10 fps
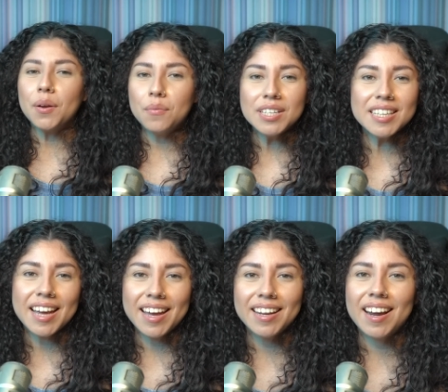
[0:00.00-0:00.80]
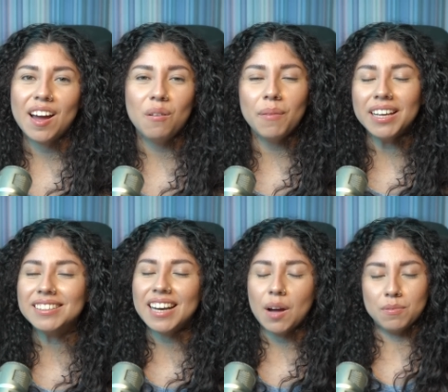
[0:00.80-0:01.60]
once again,
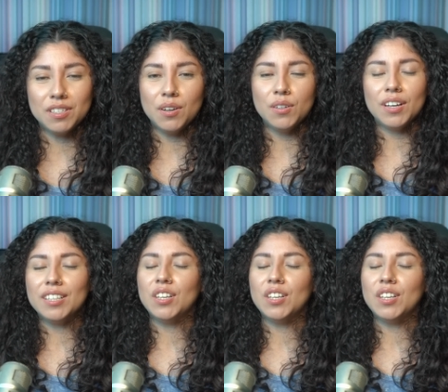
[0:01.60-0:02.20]
amazing episode.